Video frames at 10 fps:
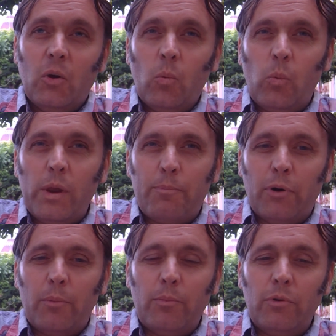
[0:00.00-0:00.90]
We
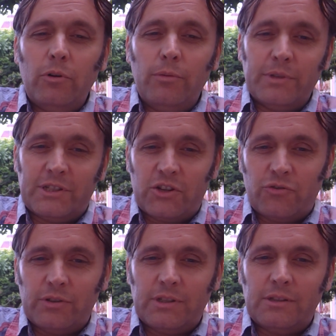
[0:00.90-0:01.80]
put more
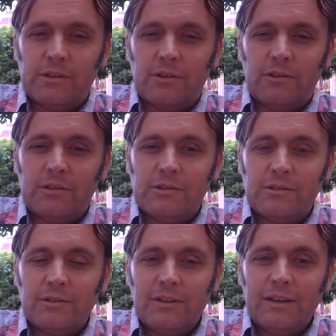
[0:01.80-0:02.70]
materials into
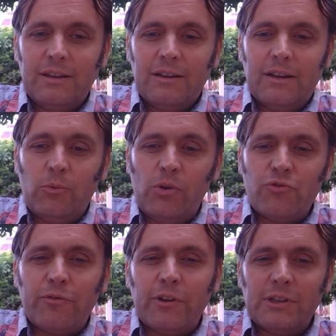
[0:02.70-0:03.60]
goods. We
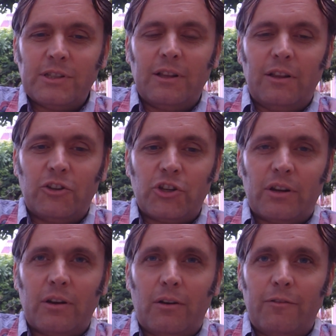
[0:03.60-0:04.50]
reverse the
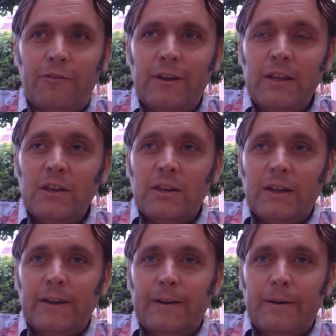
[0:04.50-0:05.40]
logic of
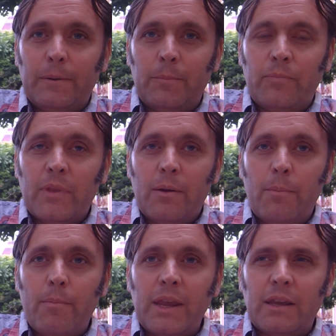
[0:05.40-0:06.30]

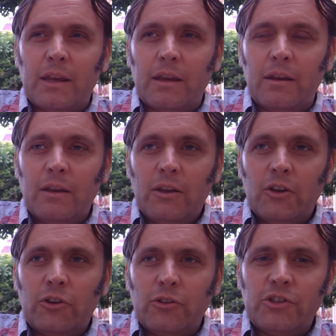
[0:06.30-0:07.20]
making
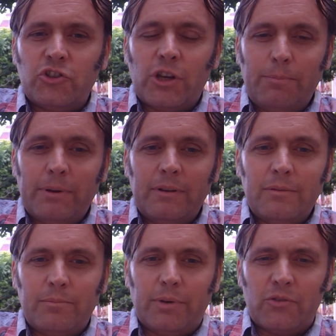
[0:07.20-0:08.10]
goods cheaper
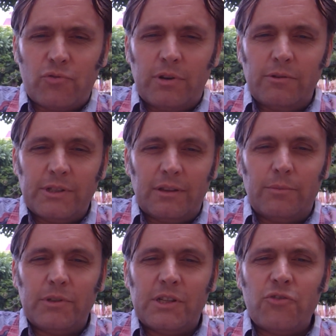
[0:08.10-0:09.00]
by reducing the
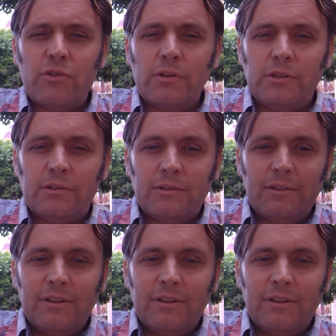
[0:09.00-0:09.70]
materials,